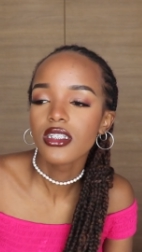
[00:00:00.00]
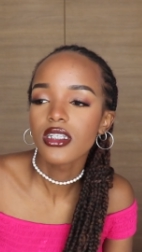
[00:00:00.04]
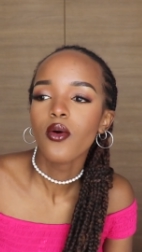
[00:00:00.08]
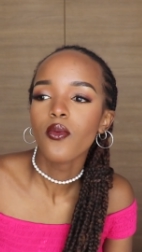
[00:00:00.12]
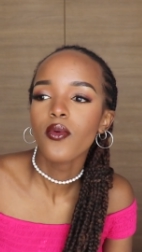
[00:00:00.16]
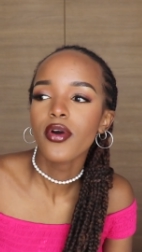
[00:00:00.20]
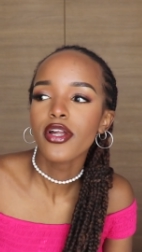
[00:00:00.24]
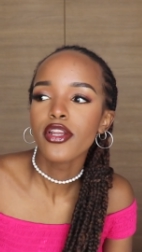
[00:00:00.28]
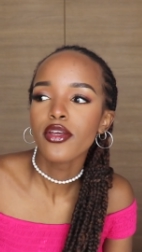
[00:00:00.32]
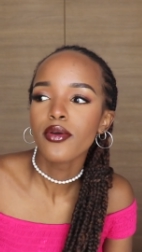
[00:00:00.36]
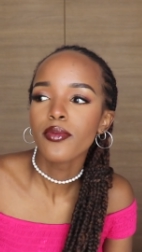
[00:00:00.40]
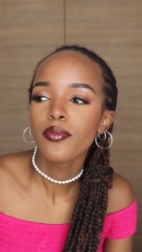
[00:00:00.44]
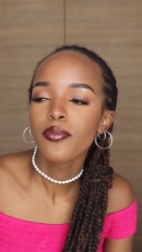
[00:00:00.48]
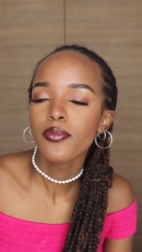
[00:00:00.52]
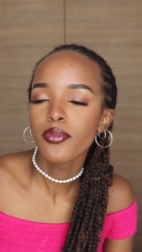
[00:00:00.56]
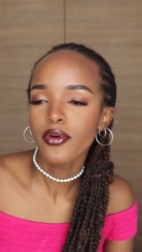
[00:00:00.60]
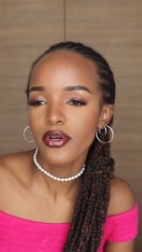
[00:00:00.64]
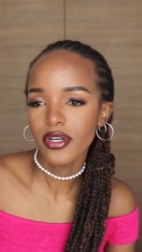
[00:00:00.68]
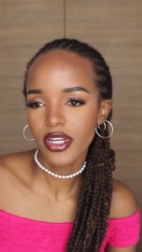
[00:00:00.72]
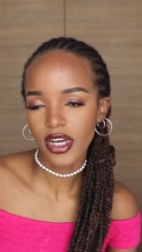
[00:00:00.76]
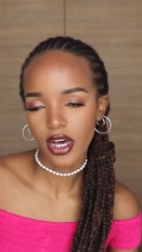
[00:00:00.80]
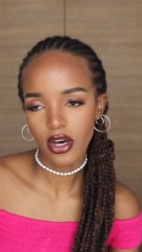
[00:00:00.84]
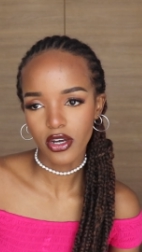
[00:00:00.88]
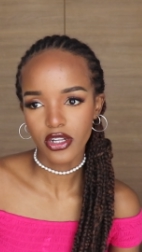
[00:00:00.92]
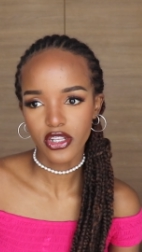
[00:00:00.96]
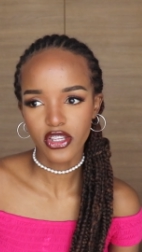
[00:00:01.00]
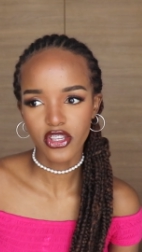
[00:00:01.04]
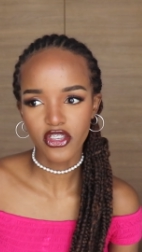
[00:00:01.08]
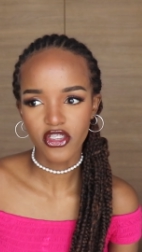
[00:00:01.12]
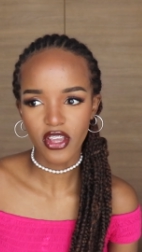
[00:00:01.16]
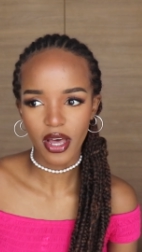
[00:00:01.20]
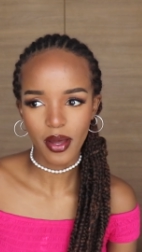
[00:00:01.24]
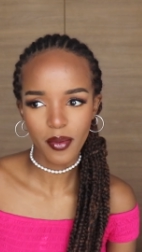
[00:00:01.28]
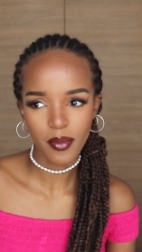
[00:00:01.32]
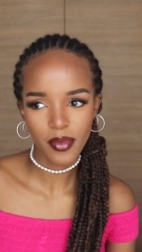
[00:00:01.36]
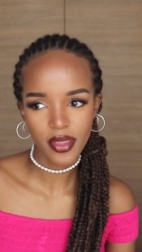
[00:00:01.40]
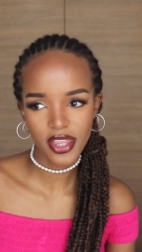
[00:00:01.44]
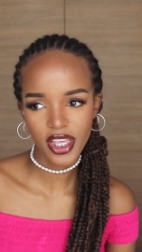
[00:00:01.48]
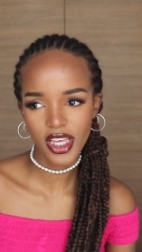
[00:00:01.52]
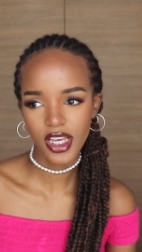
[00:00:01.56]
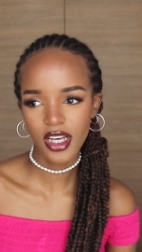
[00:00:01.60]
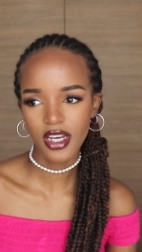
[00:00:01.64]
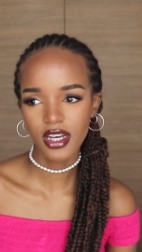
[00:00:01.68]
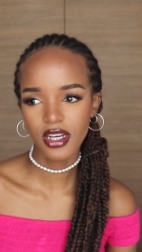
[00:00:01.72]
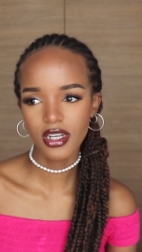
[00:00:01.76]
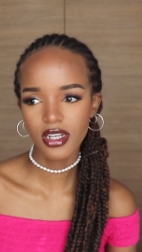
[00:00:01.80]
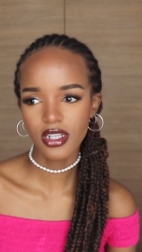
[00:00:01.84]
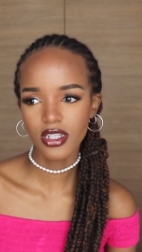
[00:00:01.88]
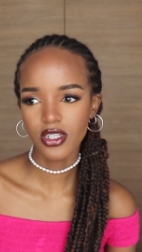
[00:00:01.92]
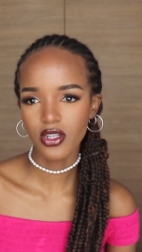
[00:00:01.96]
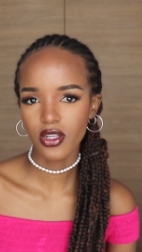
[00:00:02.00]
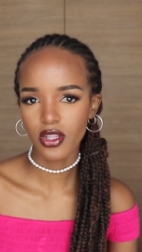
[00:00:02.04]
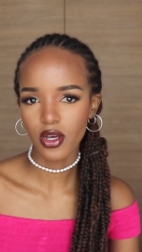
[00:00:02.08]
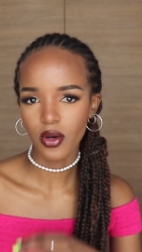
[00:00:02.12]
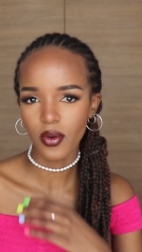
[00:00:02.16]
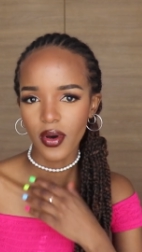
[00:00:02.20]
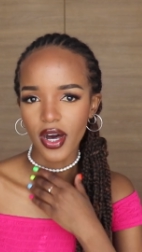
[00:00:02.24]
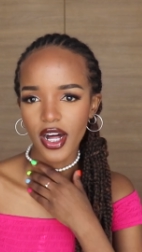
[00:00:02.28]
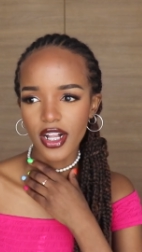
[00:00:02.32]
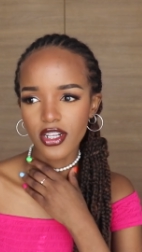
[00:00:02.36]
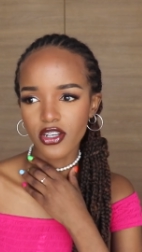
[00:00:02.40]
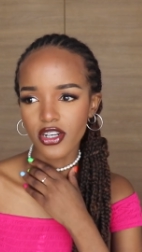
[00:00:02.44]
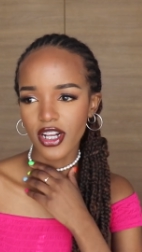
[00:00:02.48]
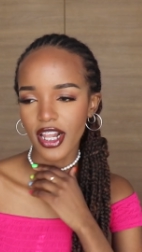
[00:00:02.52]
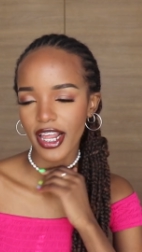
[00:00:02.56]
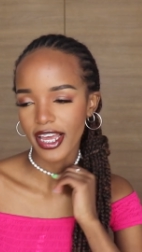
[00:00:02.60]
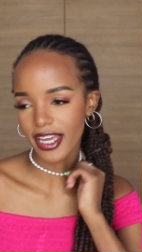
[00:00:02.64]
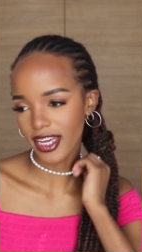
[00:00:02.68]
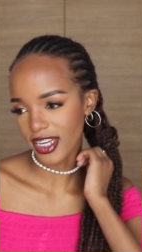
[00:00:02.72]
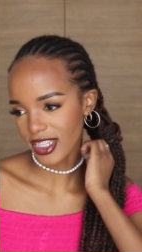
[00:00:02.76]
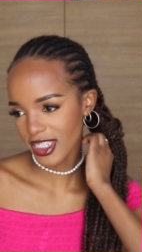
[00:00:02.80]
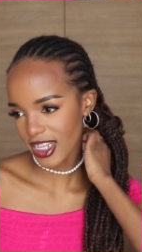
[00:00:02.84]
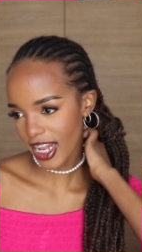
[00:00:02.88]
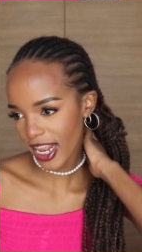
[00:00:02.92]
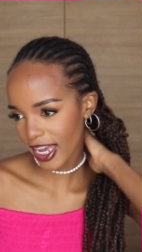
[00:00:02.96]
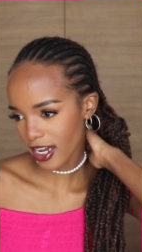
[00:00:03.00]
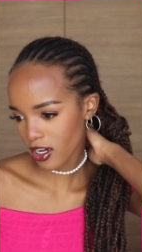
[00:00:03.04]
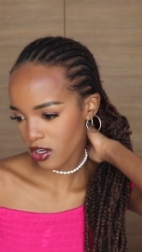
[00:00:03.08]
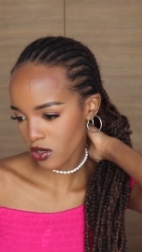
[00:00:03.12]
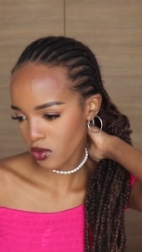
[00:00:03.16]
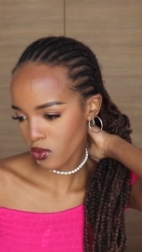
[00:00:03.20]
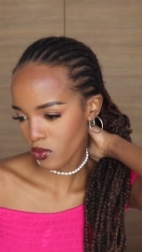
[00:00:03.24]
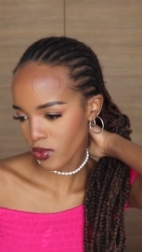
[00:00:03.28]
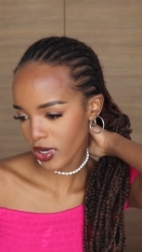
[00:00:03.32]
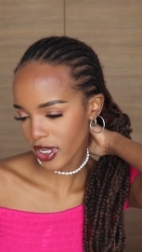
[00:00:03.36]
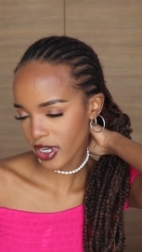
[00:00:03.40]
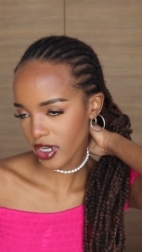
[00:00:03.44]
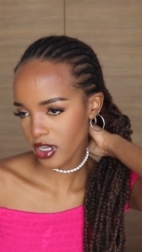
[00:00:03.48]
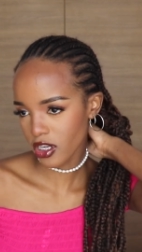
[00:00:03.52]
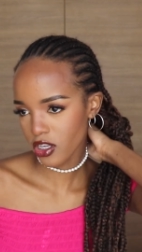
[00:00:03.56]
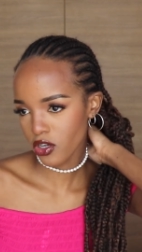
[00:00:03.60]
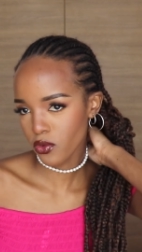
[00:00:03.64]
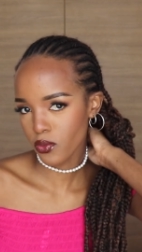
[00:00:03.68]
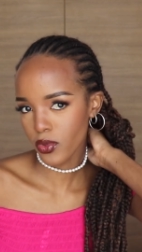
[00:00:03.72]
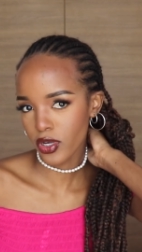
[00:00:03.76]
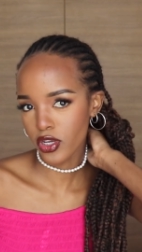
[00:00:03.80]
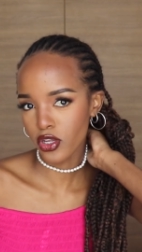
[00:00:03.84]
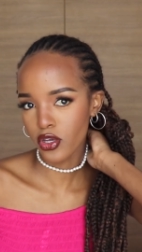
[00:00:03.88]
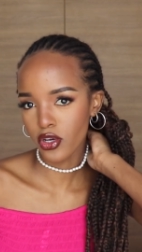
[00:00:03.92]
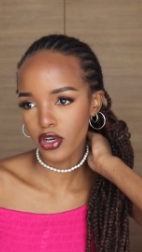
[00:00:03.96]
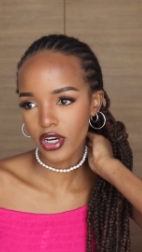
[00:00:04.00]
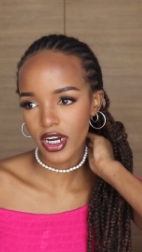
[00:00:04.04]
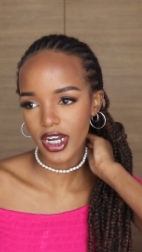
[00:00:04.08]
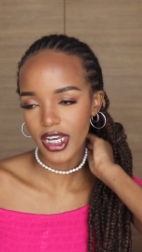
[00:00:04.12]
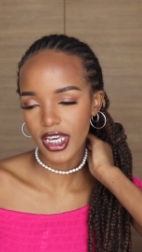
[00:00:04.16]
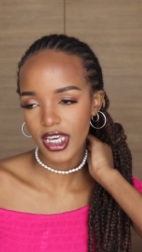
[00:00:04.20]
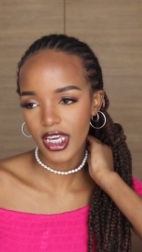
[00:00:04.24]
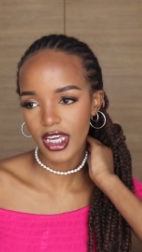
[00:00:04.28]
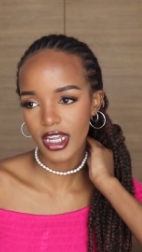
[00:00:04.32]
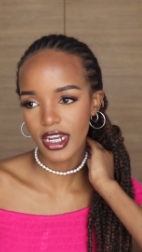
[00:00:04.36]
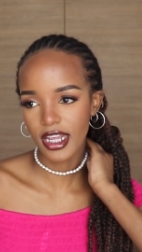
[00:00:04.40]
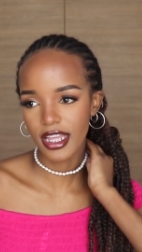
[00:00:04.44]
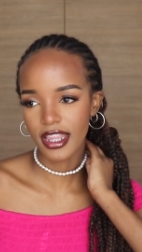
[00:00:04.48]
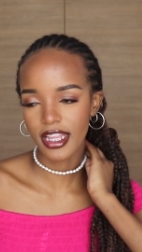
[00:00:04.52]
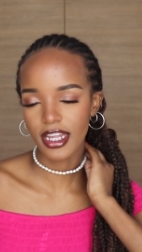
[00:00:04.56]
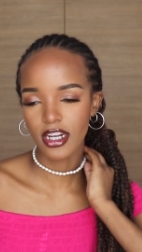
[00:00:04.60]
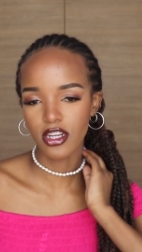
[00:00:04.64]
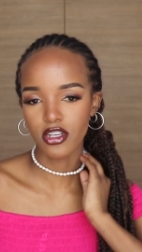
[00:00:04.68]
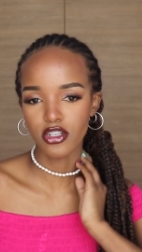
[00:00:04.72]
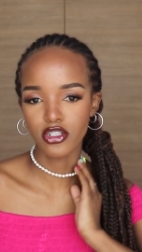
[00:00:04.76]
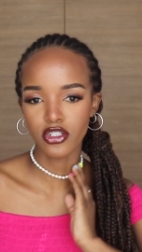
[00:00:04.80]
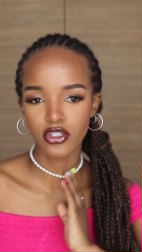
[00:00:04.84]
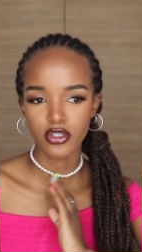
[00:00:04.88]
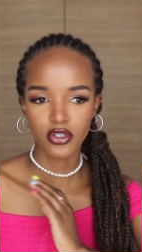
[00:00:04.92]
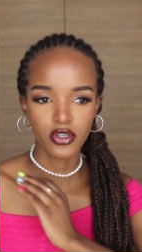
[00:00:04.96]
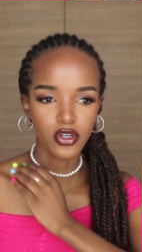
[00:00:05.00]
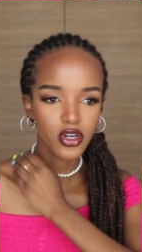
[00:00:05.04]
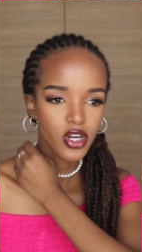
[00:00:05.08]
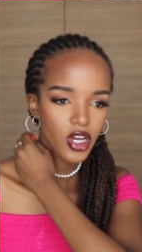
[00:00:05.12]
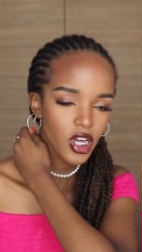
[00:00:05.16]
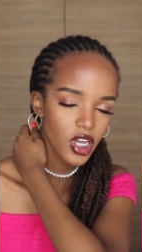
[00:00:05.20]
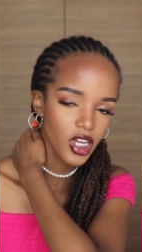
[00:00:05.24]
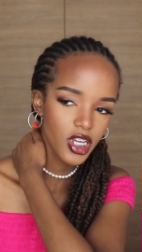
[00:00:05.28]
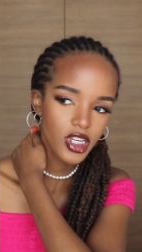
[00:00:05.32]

when you put out something to the world or like it's like when when you're a kid and then you show